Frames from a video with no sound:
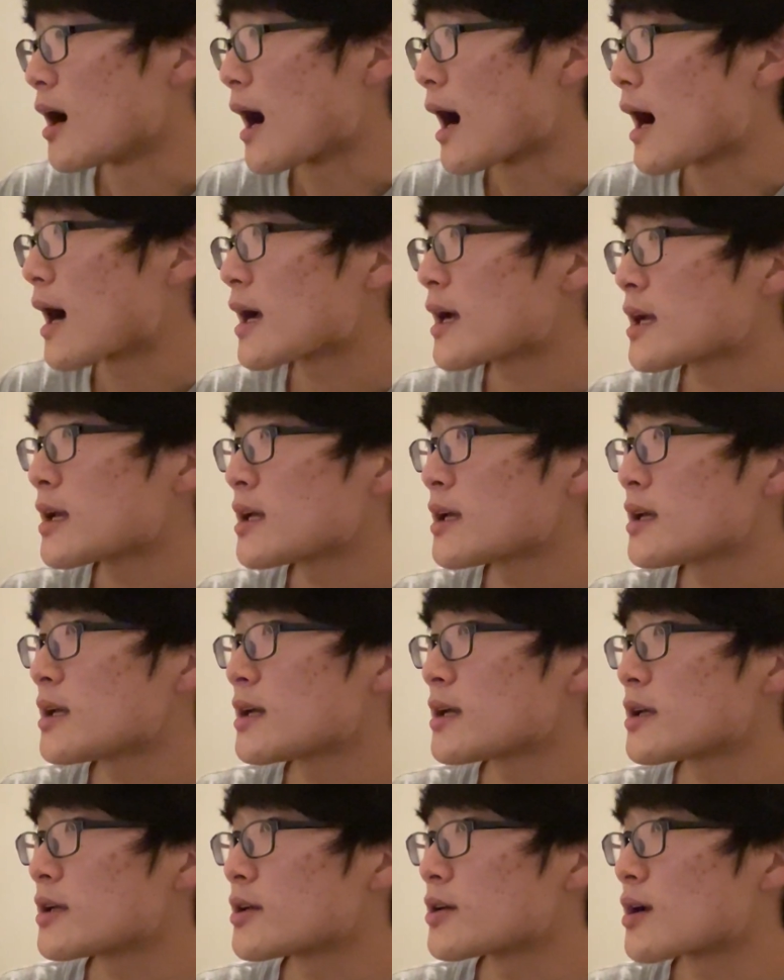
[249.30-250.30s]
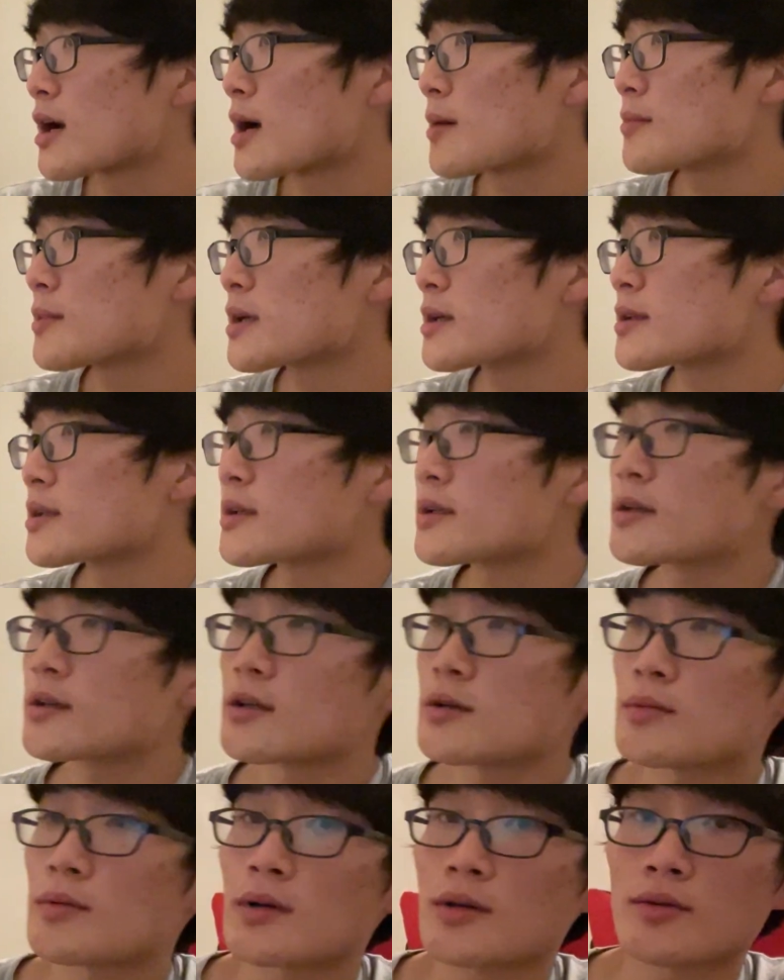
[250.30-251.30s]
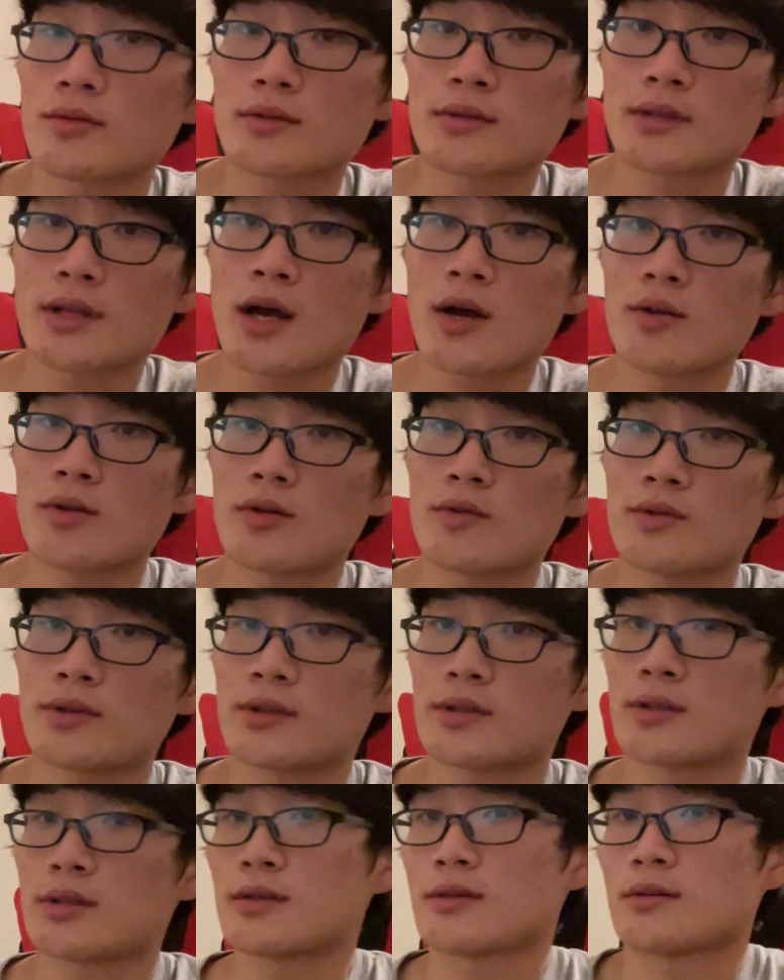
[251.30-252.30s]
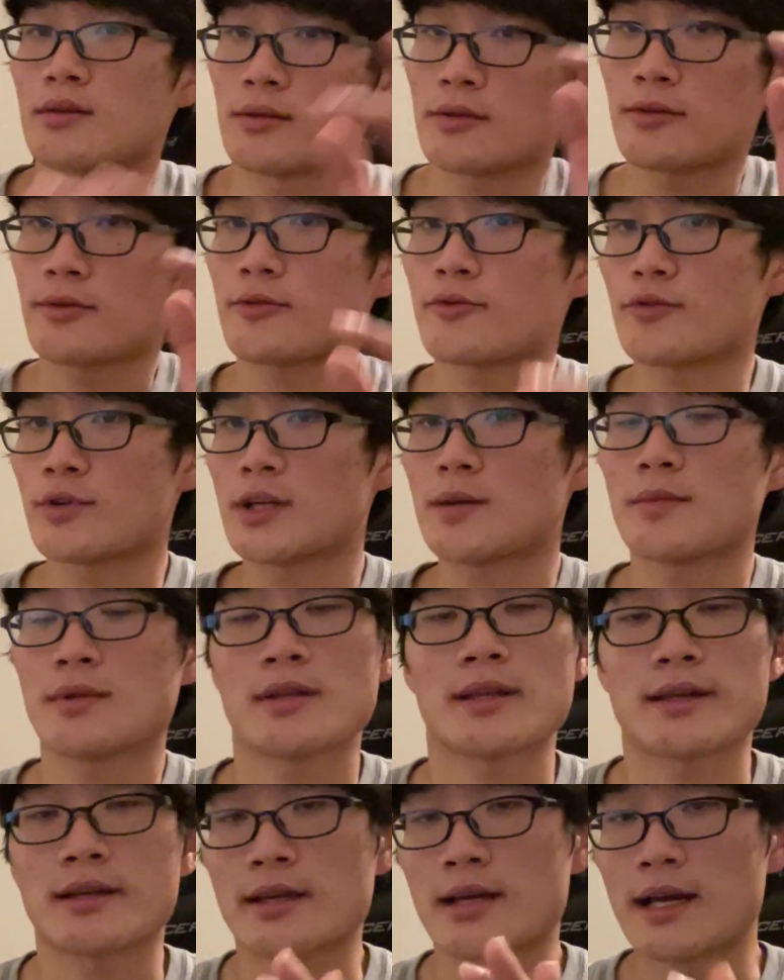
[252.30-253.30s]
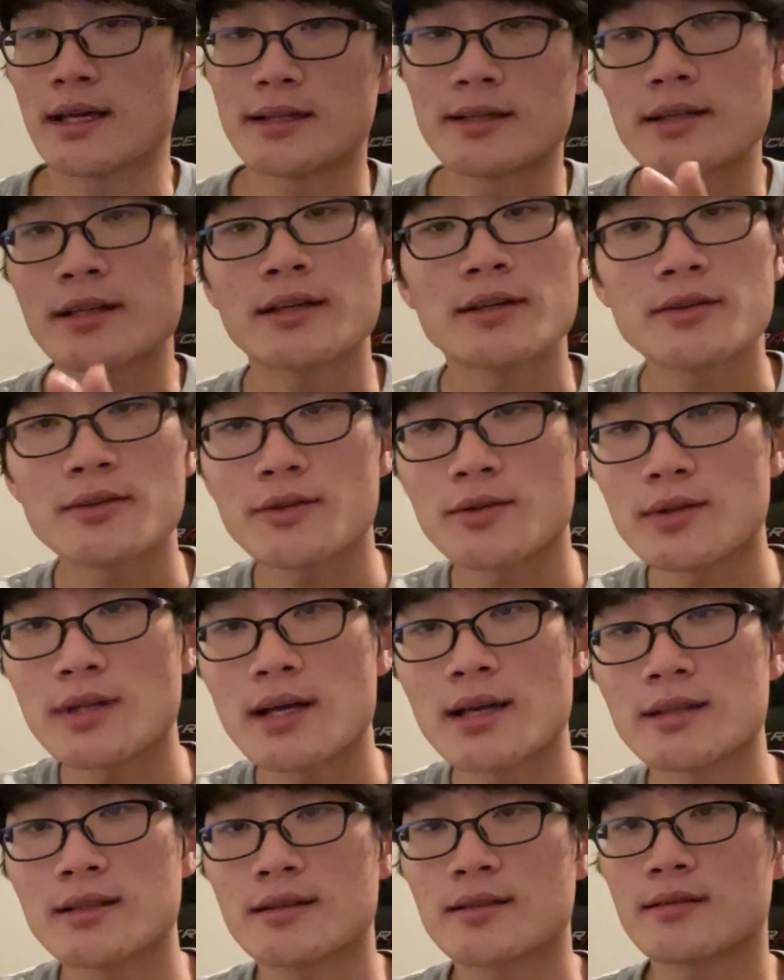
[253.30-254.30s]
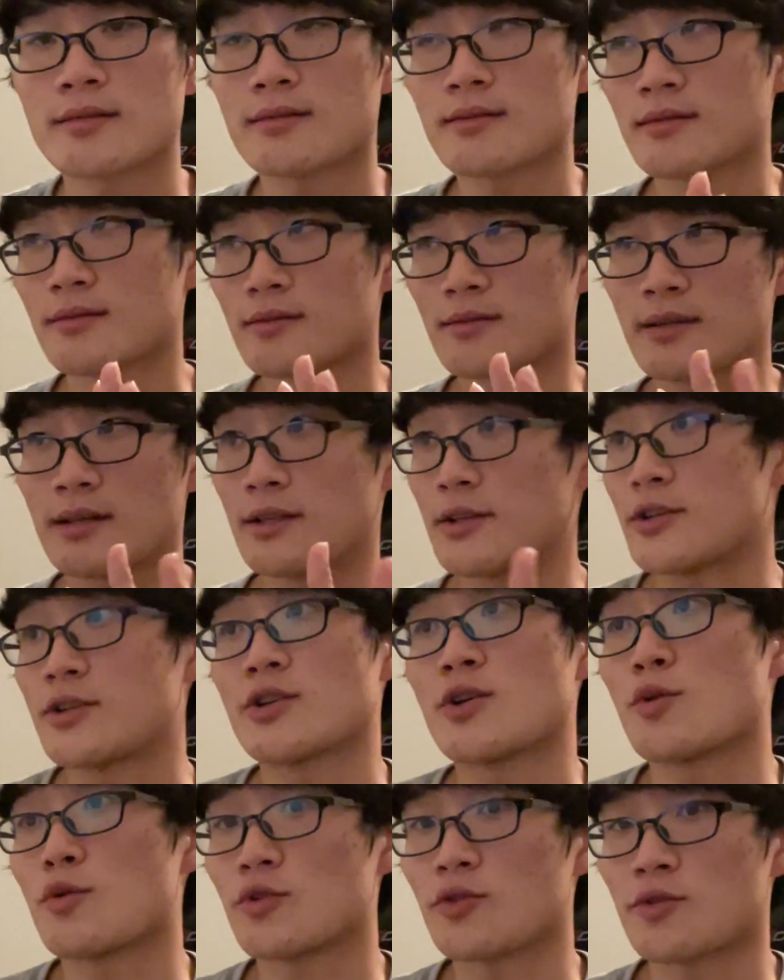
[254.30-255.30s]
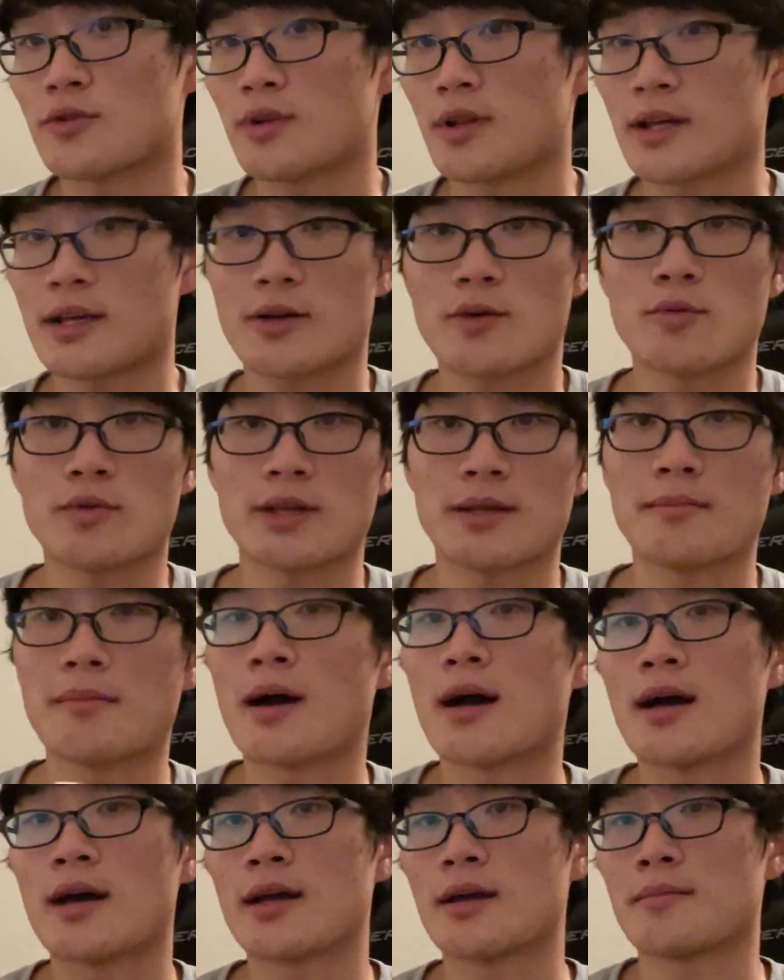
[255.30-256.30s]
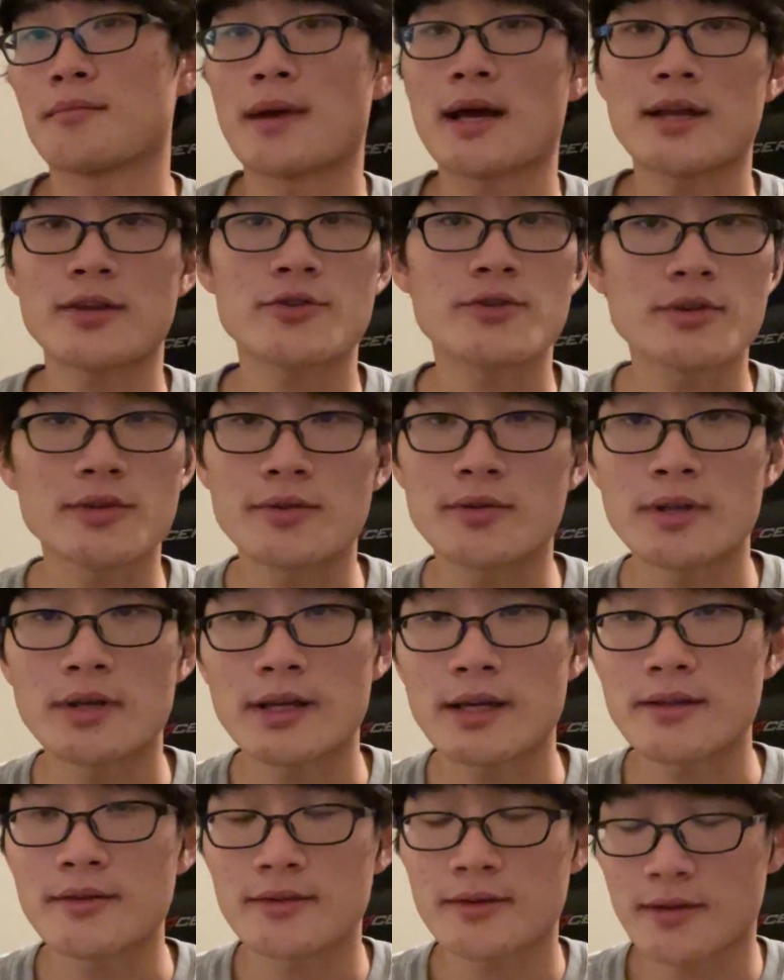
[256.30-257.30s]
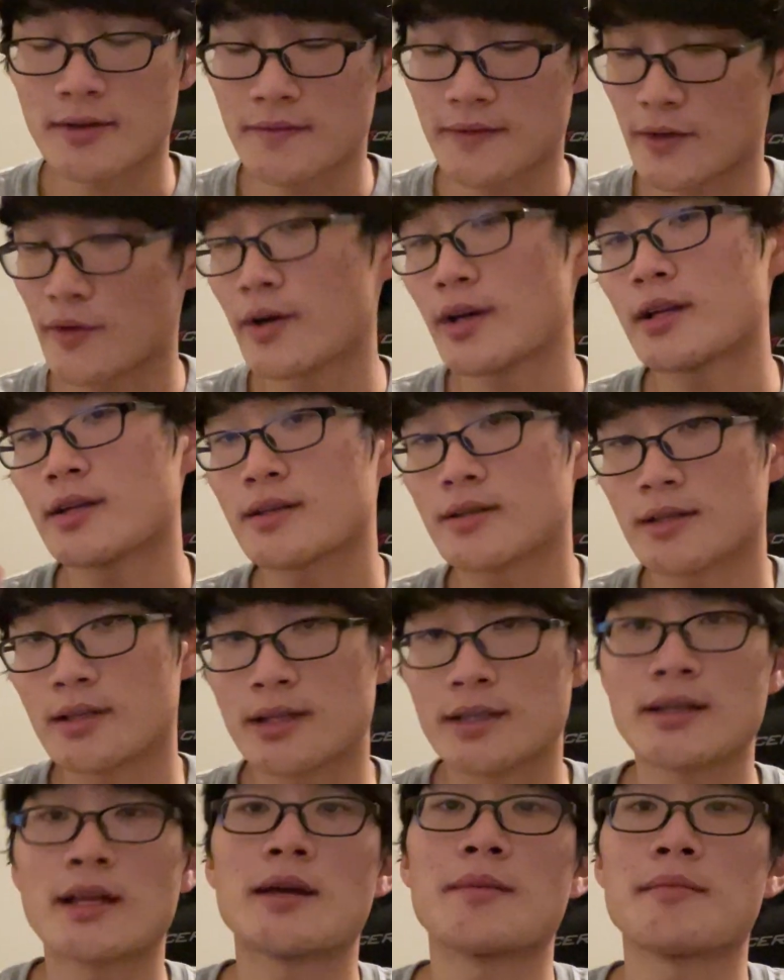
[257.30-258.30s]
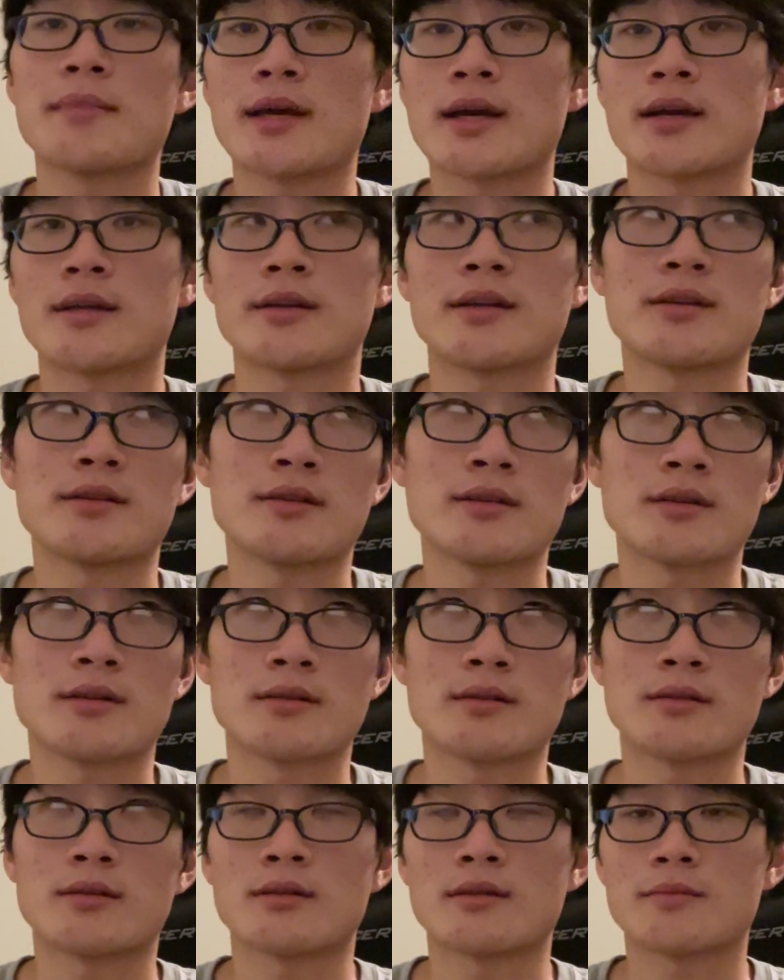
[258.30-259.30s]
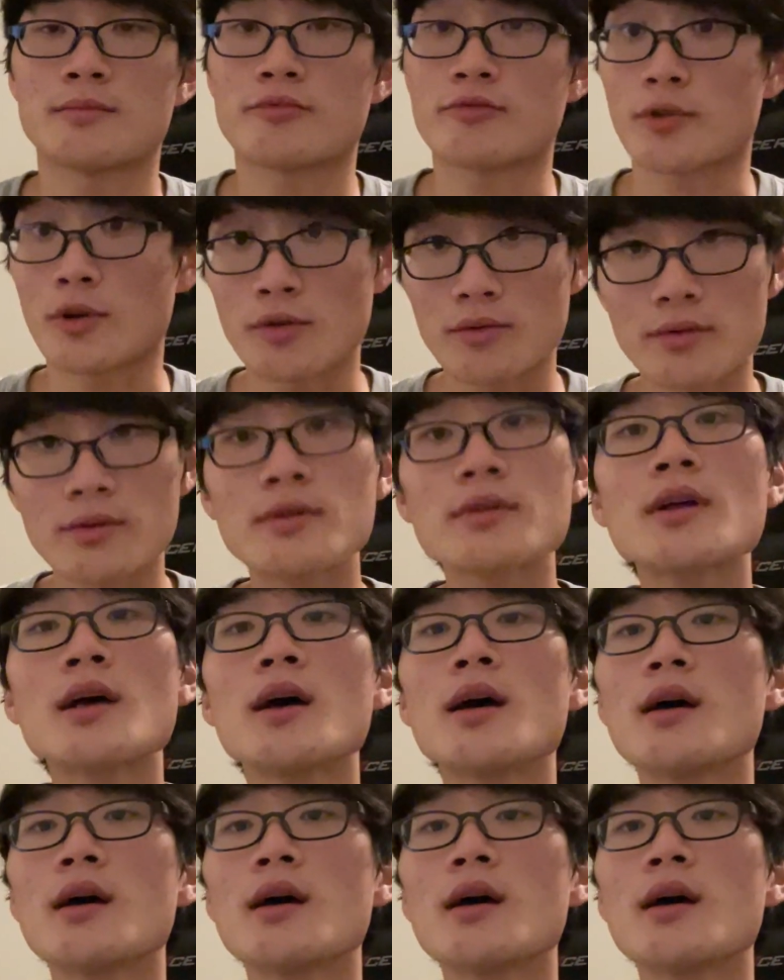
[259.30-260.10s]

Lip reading: I'm like thinking about downloading the stream and like editing so that it shows like only my matches against the VYHD Nightman and the pros.